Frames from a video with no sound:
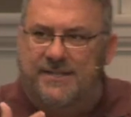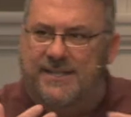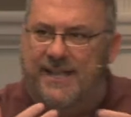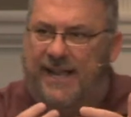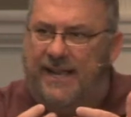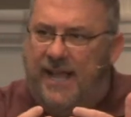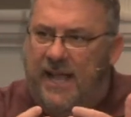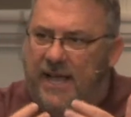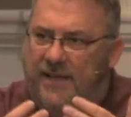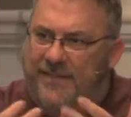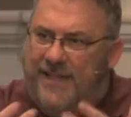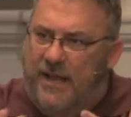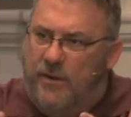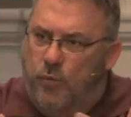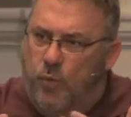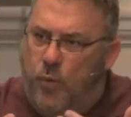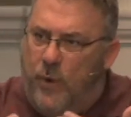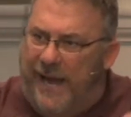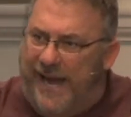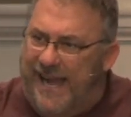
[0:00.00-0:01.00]
that
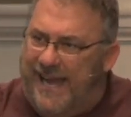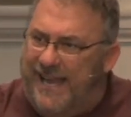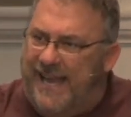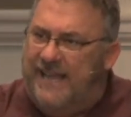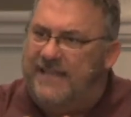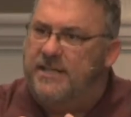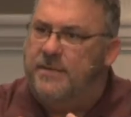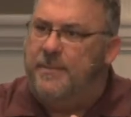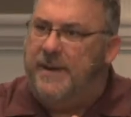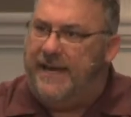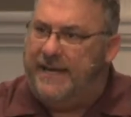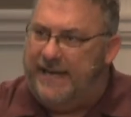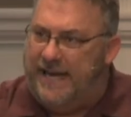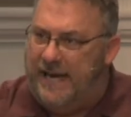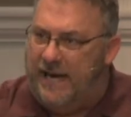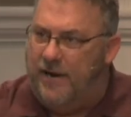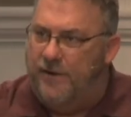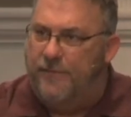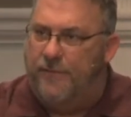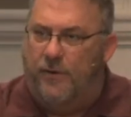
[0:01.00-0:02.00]
we need to be
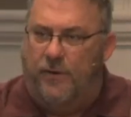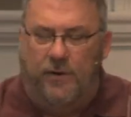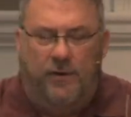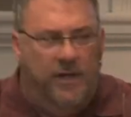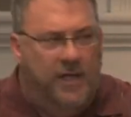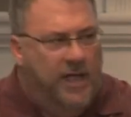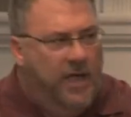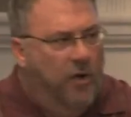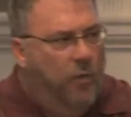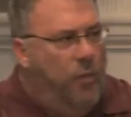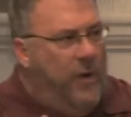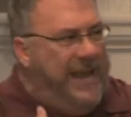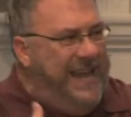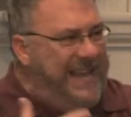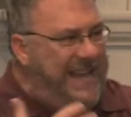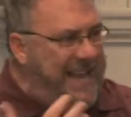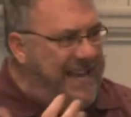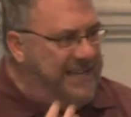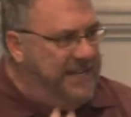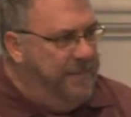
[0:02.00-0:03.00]
careful, we
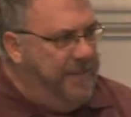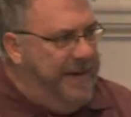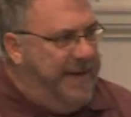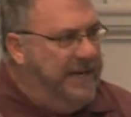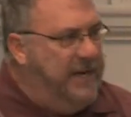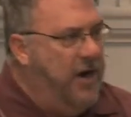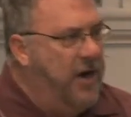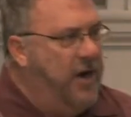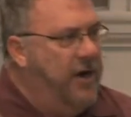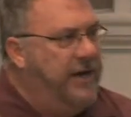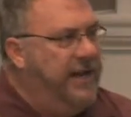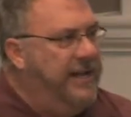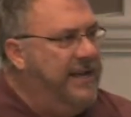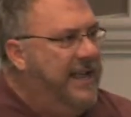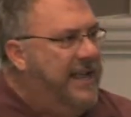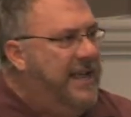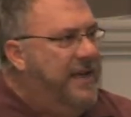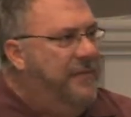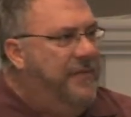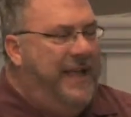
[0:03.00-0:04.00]
need to be
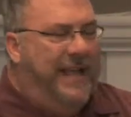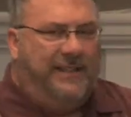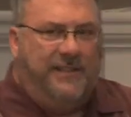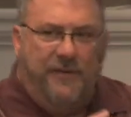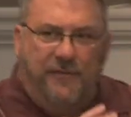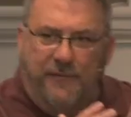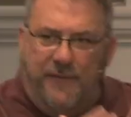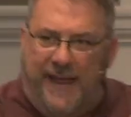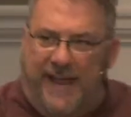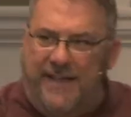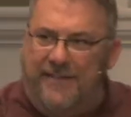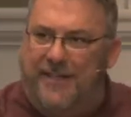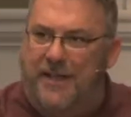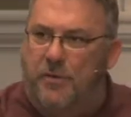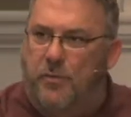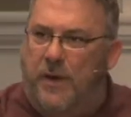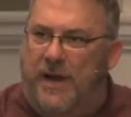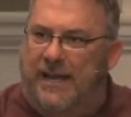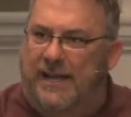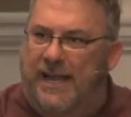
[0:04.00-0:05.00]
guarded, that the faith
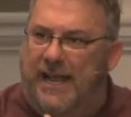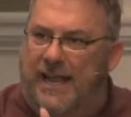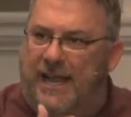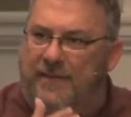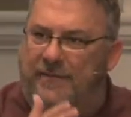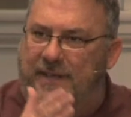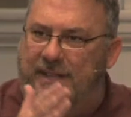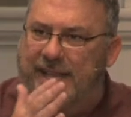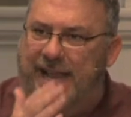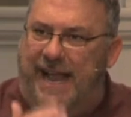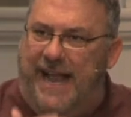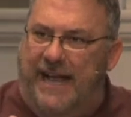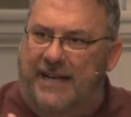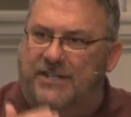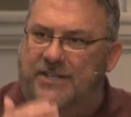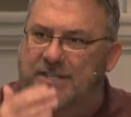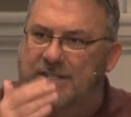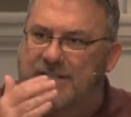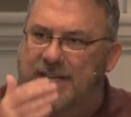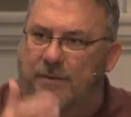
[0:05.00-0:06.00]
that we live and the
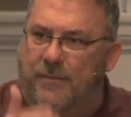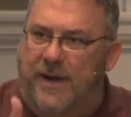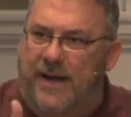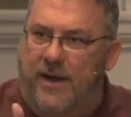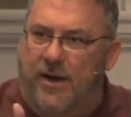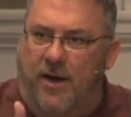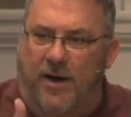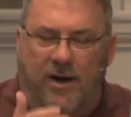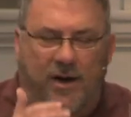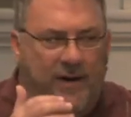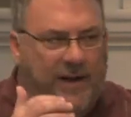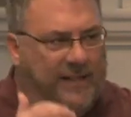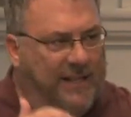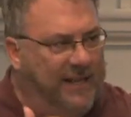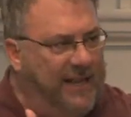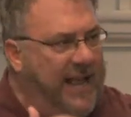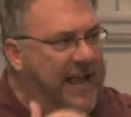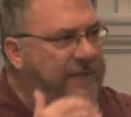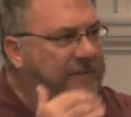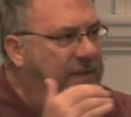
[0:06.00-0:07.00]
actions that we are and the
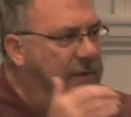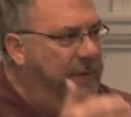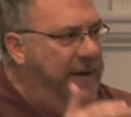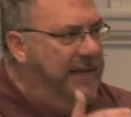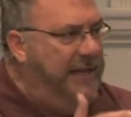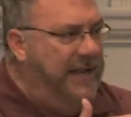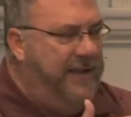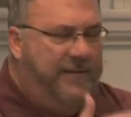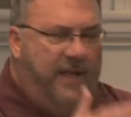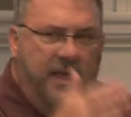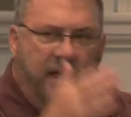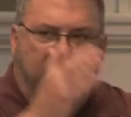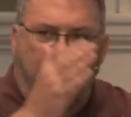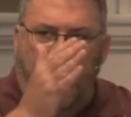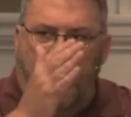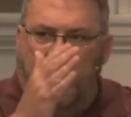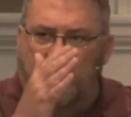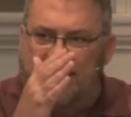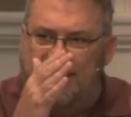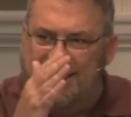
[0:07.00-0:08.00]
life that we live
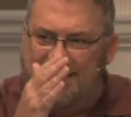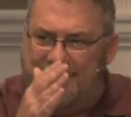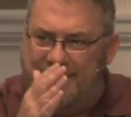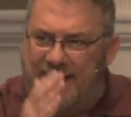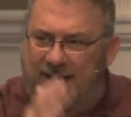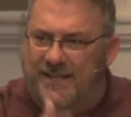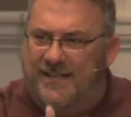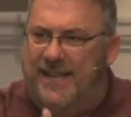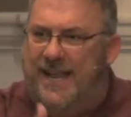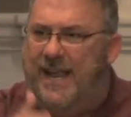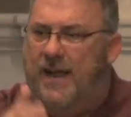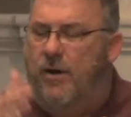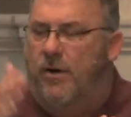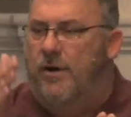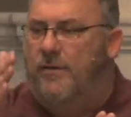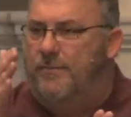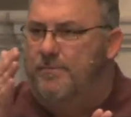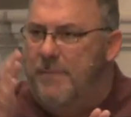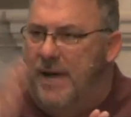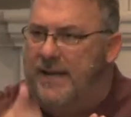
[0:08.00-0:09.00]
on Sunday
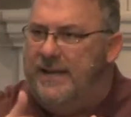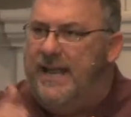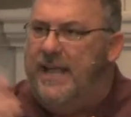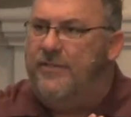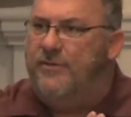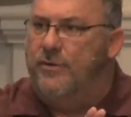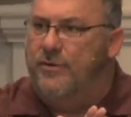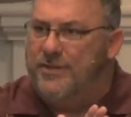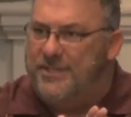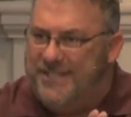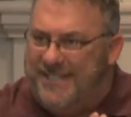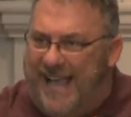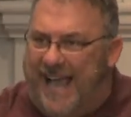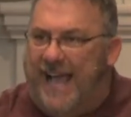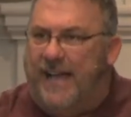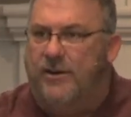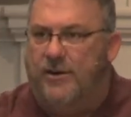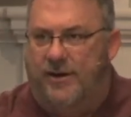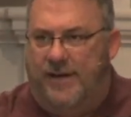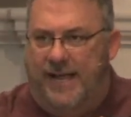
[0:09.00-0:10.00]
or Monday through
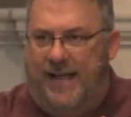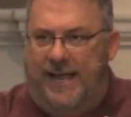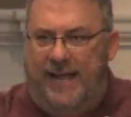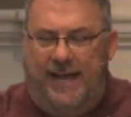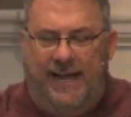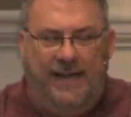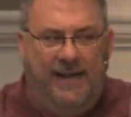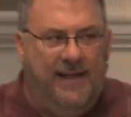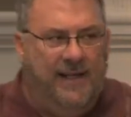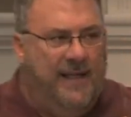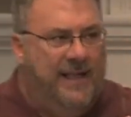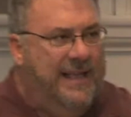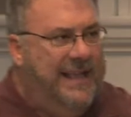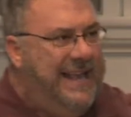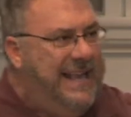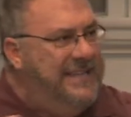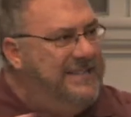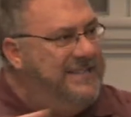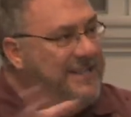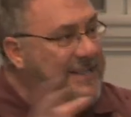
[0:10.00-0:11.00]
Saturday
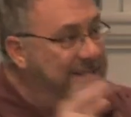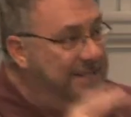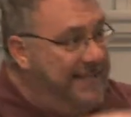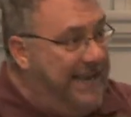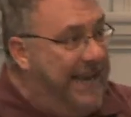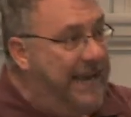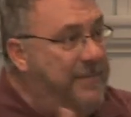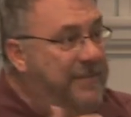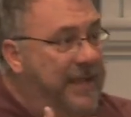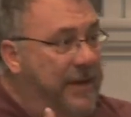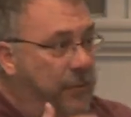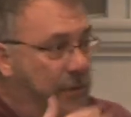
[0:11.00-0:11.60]
is the same that